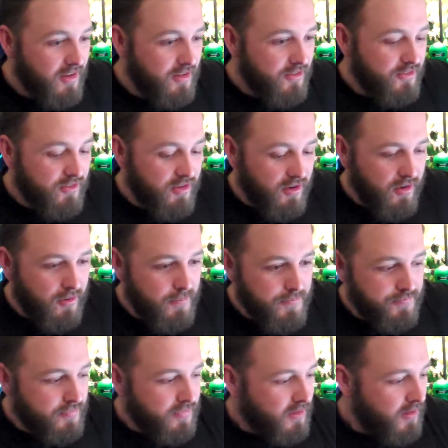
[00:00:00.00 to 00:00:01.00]
So
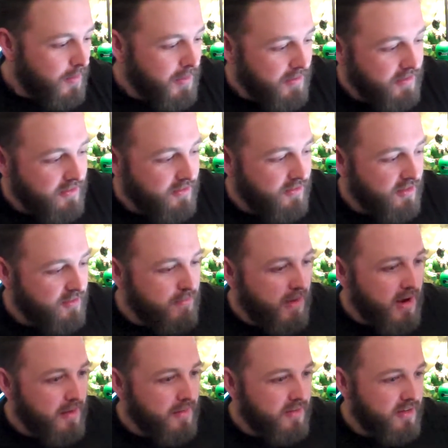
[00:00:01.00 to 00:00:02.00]
I mean, these
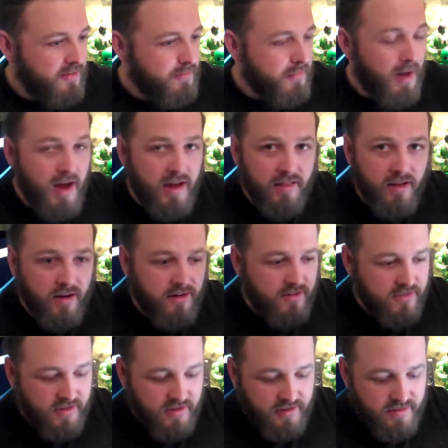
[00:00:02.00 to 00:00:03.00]

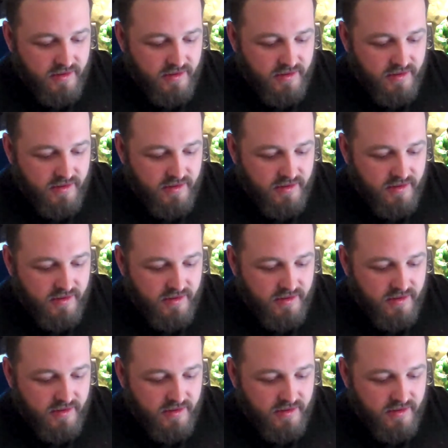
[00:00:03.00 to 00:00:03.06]
Mylars,